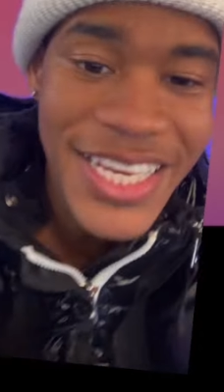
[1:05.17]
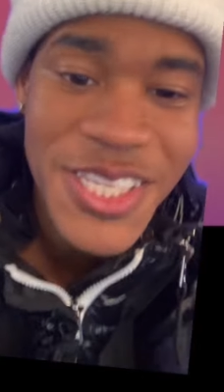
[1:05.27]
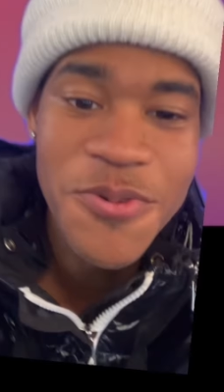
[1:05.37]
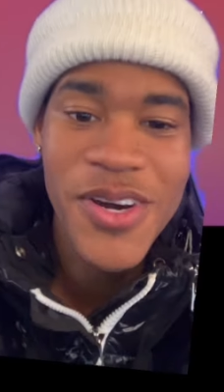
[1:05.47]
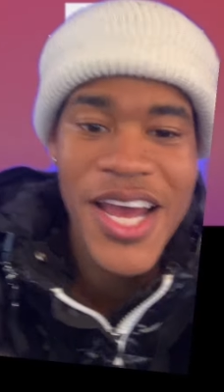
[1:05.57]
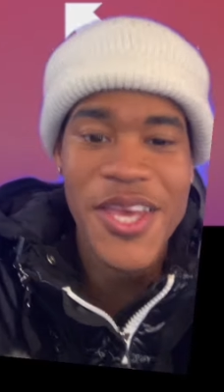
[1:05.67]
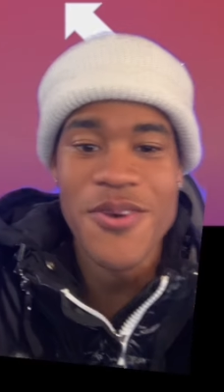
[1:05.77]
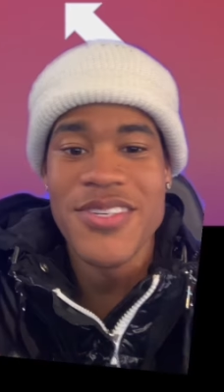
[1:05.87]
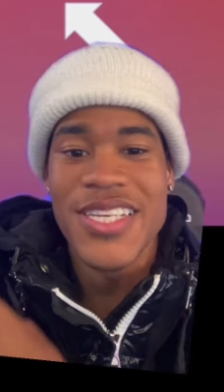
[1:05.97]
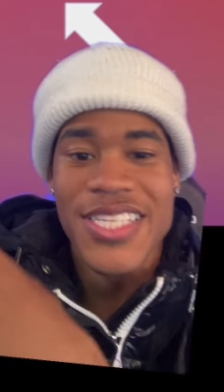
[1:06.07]
This is what I
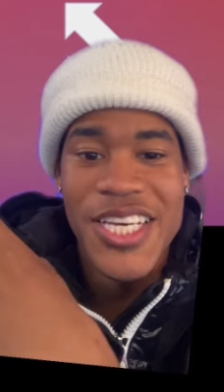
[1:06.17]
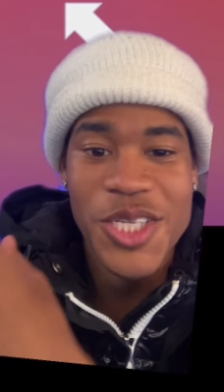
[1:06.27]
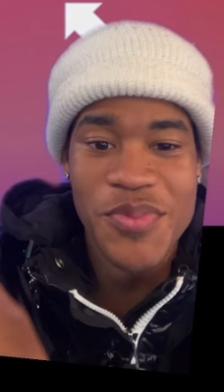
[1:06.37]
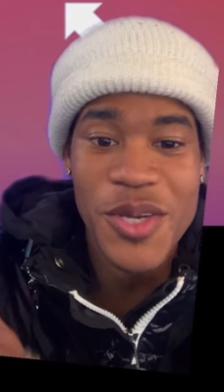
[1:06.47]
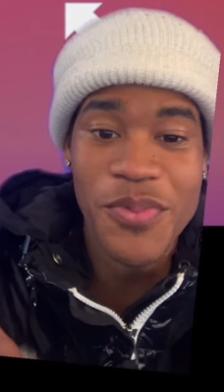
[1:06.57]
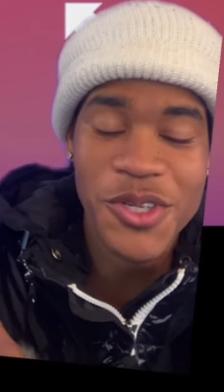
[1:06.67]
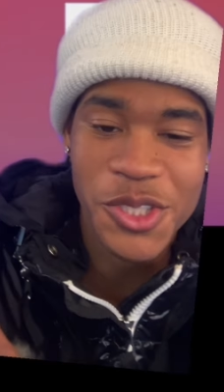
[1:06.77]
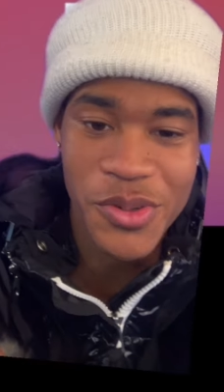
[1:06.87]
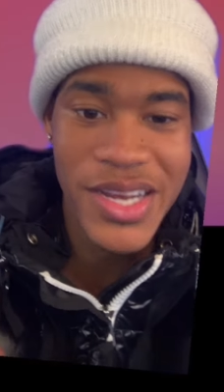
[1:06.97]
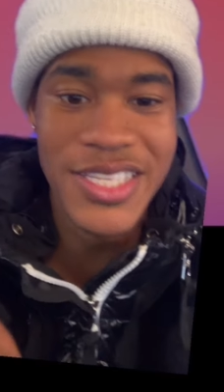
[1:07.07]
use to teach people
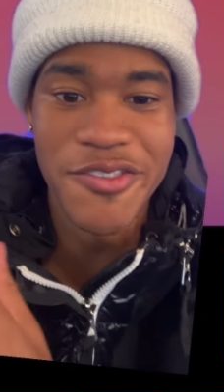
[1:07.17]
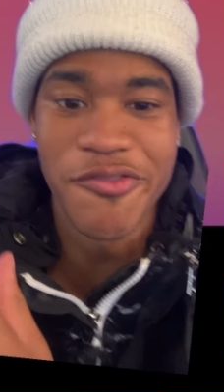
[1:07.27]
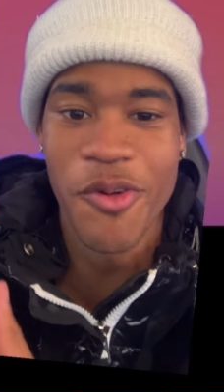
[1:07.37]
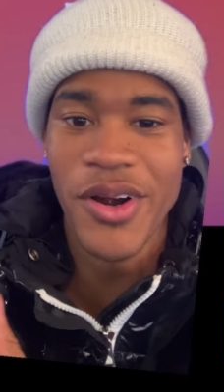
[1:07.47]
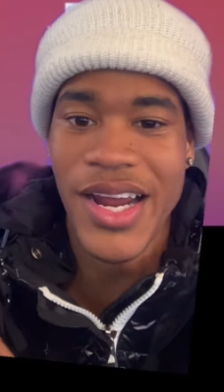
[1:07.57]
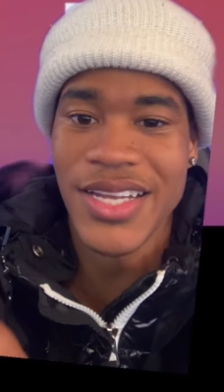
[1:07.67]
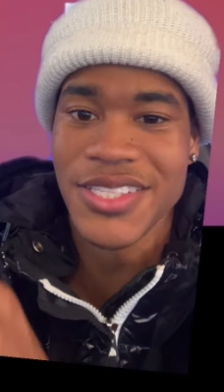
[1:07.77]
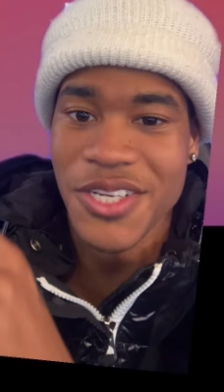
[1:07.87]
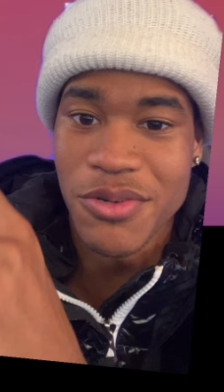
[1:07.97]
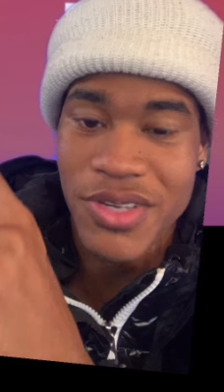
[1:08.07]
trends in
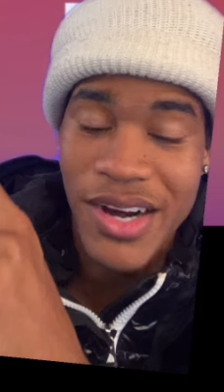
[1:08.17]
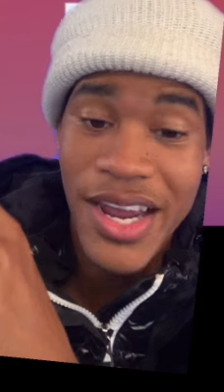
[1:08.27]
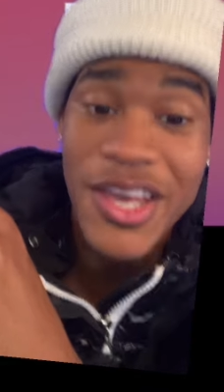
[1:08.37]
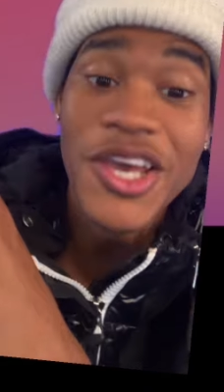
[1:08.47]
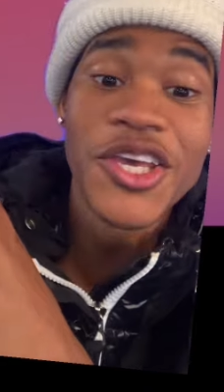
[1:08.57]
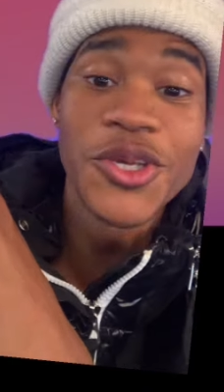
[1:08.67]
Fortnite terms, all right?